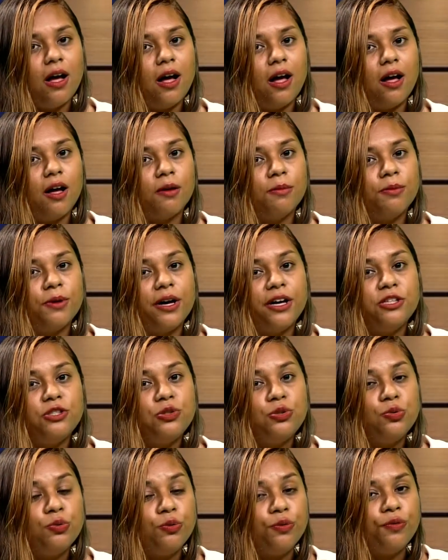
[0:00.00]
But I
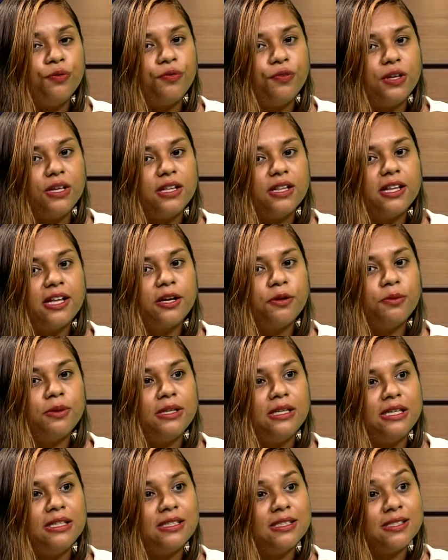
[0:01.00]
do feel like we
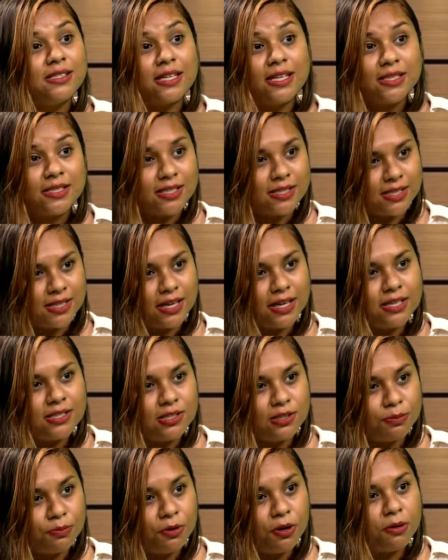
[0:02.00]
need to
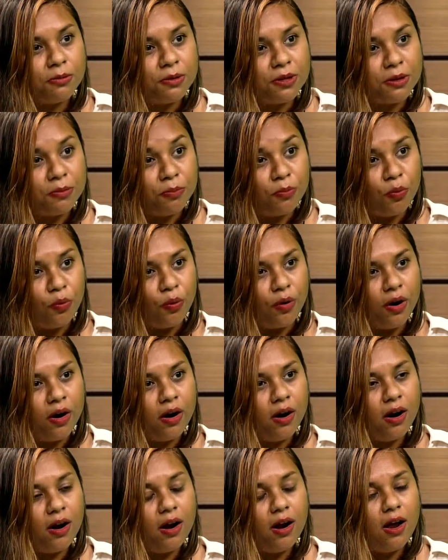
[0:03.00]
sensitize the public
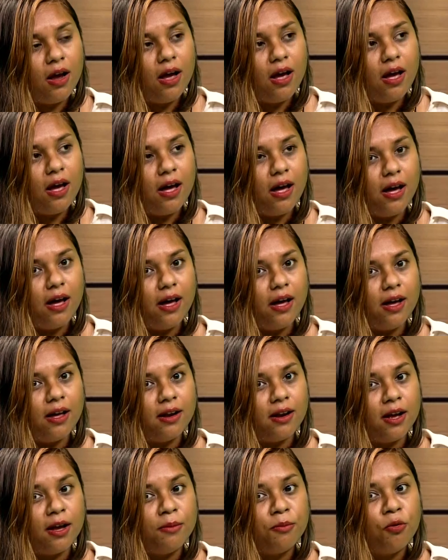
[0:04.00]
more.
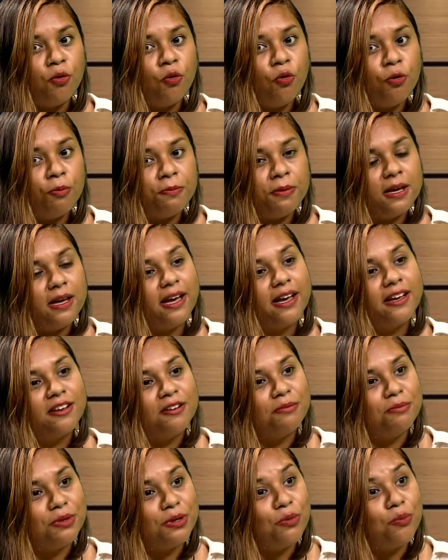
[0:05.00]
And I'm hoping I
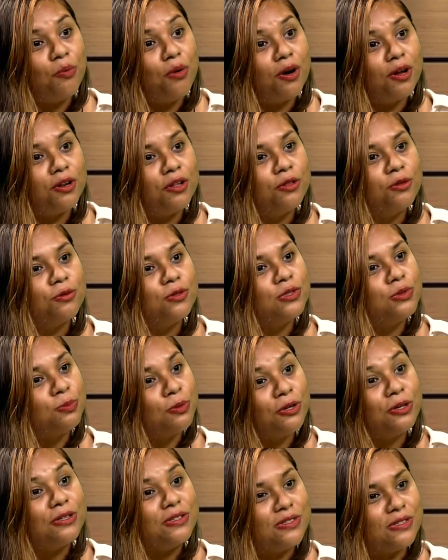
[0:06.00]
can be one of those
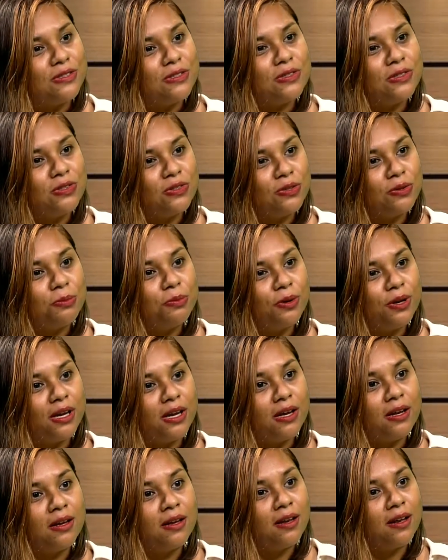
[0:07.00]
persons to
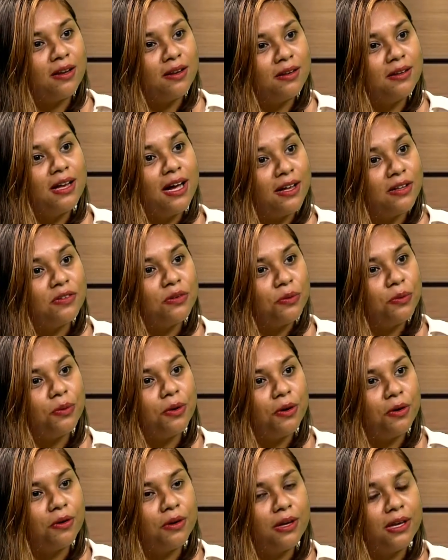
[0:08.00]
bring that
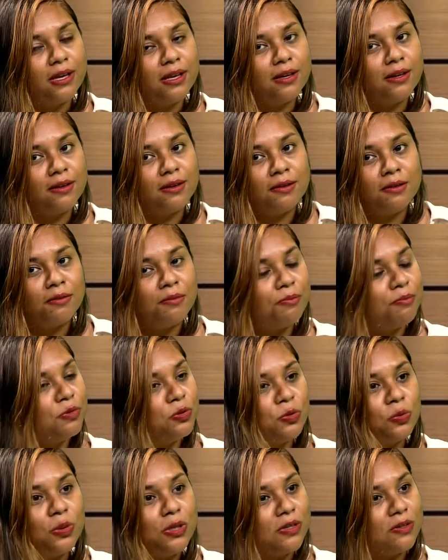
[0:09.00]
around in
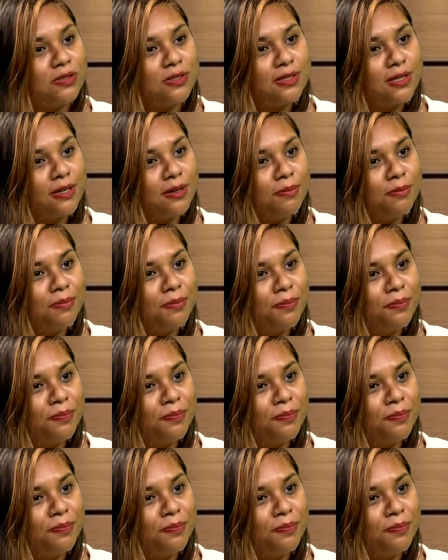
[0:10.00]
2 years' time.